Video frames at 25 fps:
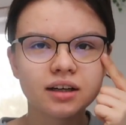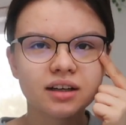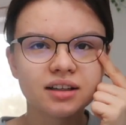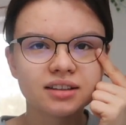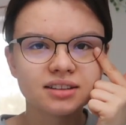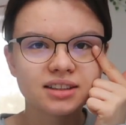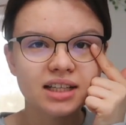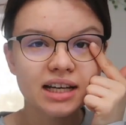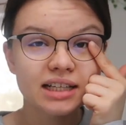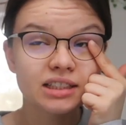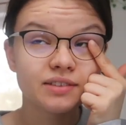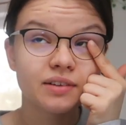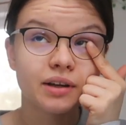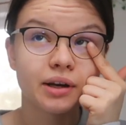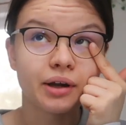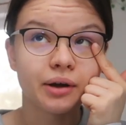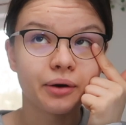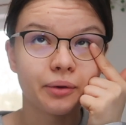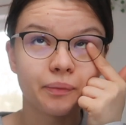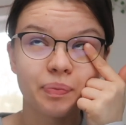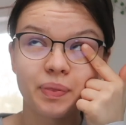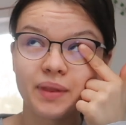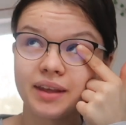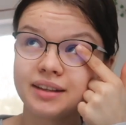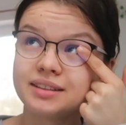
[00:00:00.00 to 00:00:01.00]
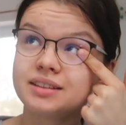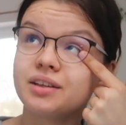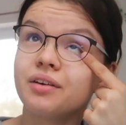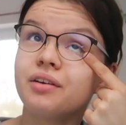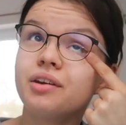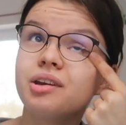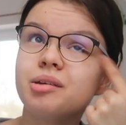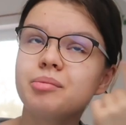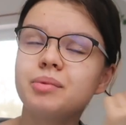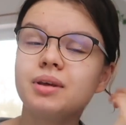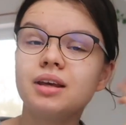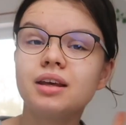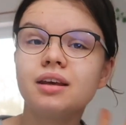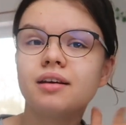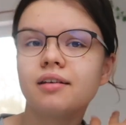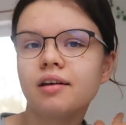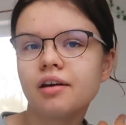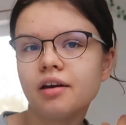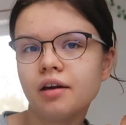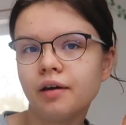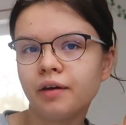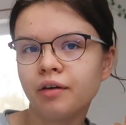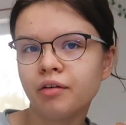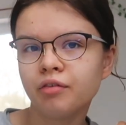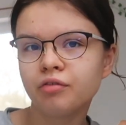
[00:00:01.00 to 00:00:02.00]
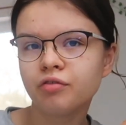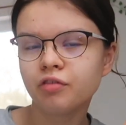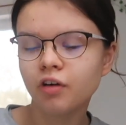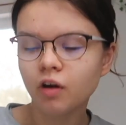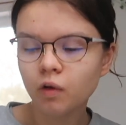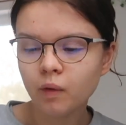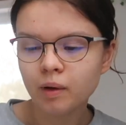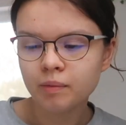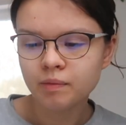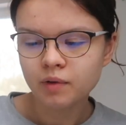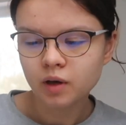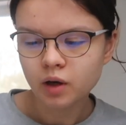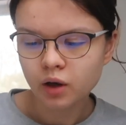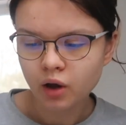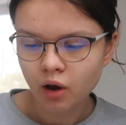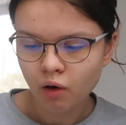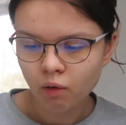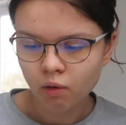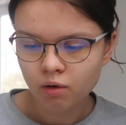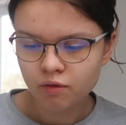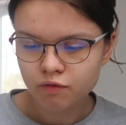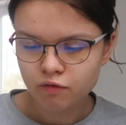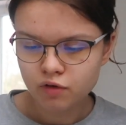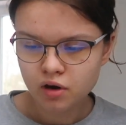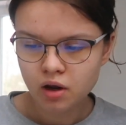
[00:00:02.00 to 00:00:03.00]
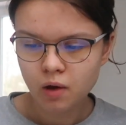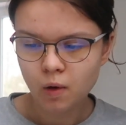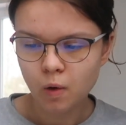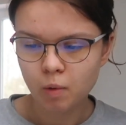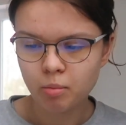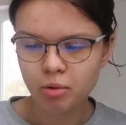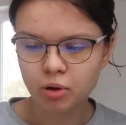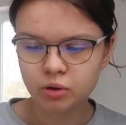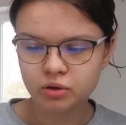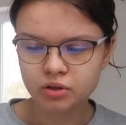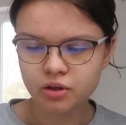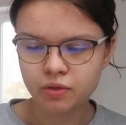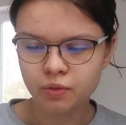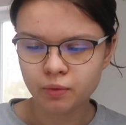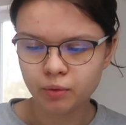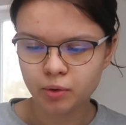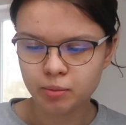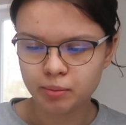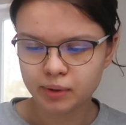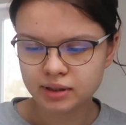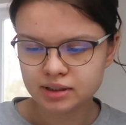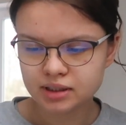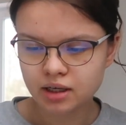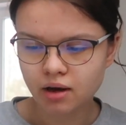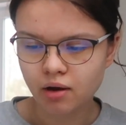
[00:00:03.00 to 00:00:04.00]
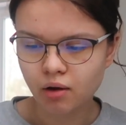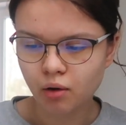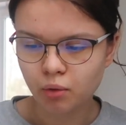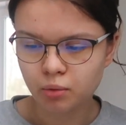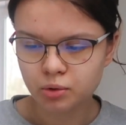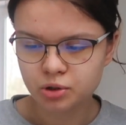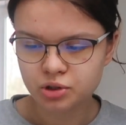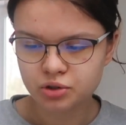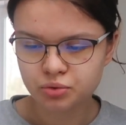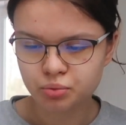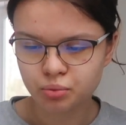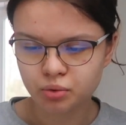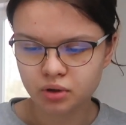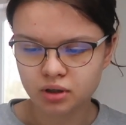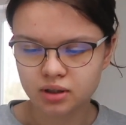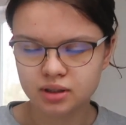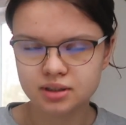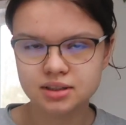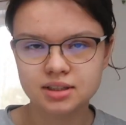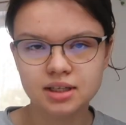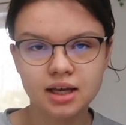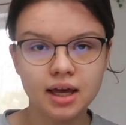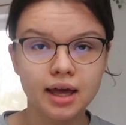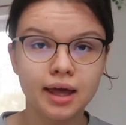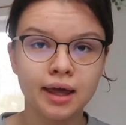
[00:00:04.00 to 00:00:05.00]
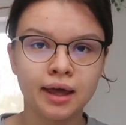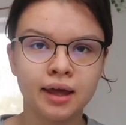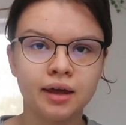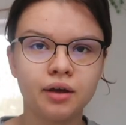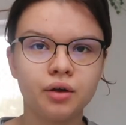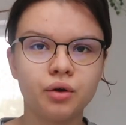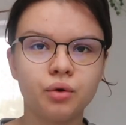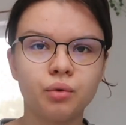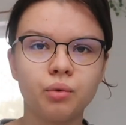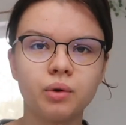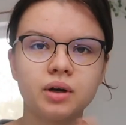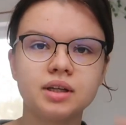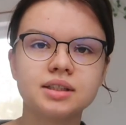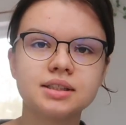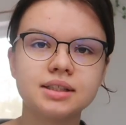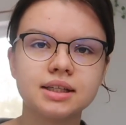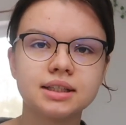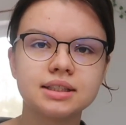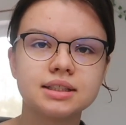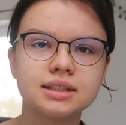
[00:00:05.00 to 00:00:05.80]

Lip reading: Today's video is going to be a follow-up video, a video I posted 3 months ago, which was a what it's like